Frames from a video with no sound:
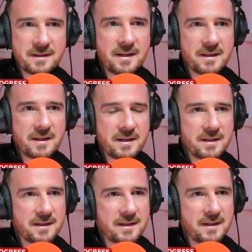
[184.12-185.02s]
at
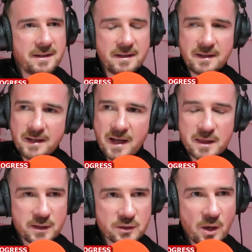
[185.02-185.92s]
the
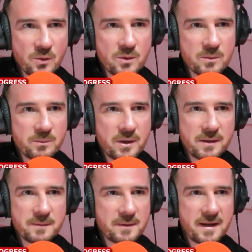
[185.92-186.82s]
result,
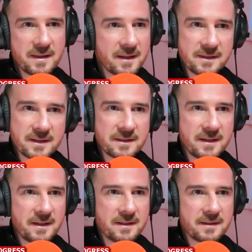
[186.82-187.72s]
but at the end of the
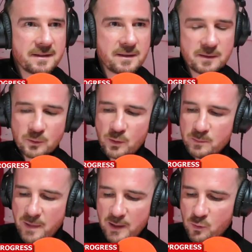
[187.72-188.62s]
day,
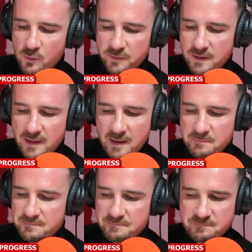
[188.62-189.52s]
looking back over the
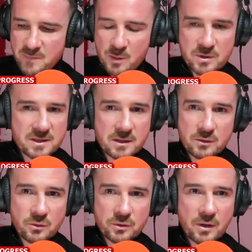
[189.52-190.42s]
game, there was
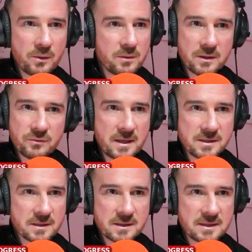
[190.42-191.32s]
no doubt that
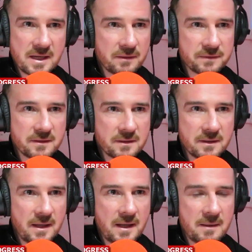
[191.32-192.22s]
Rangers deserved
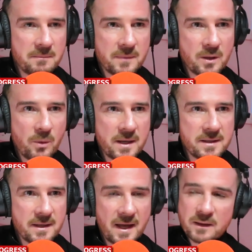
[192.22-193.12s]
the
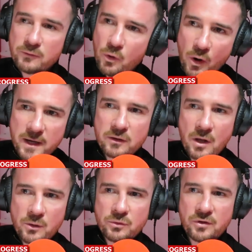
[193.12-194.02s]
win, and they've got to
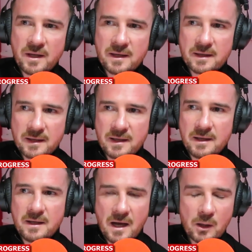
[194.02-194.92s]
now take
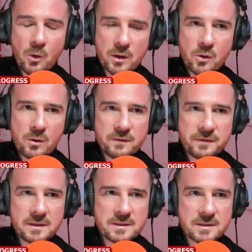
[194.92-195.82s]
a lot of
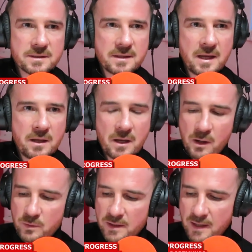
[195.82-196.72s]
confidence out
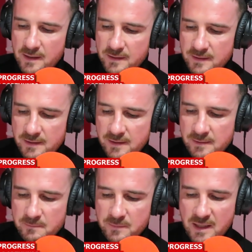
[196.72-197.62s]
of that
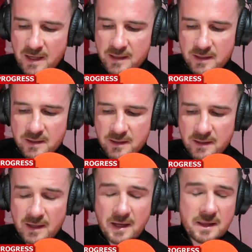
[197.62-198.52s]
going into
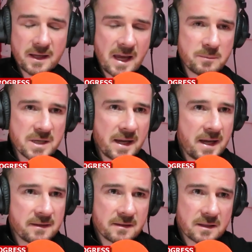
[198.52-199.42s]
the games
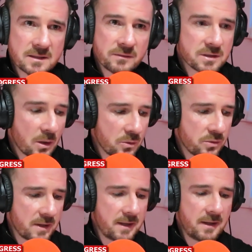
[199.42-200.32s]
ahead, because they've
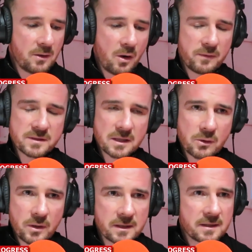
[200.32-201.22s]
still obviously
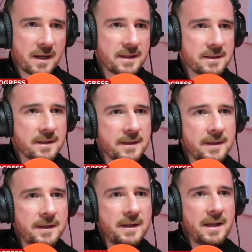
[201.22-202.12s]
got to try and
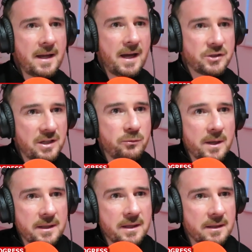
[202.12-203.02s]
achieve
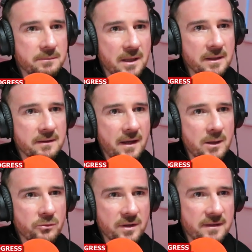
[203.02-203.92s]
winning the league
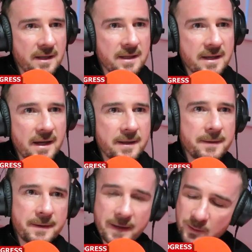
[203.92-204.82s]
title, retaining that,
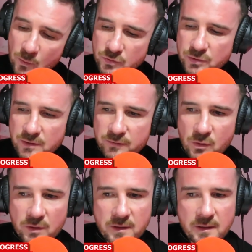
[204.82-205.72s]
and also you've
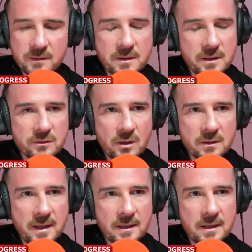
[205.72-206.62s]
got the
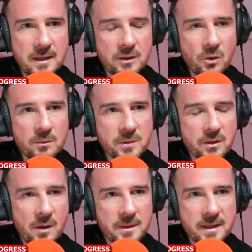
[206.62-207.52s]
return leg of
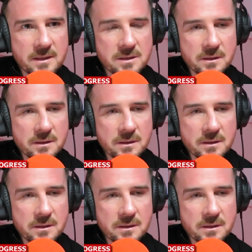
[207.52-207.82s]
Dortmund coming next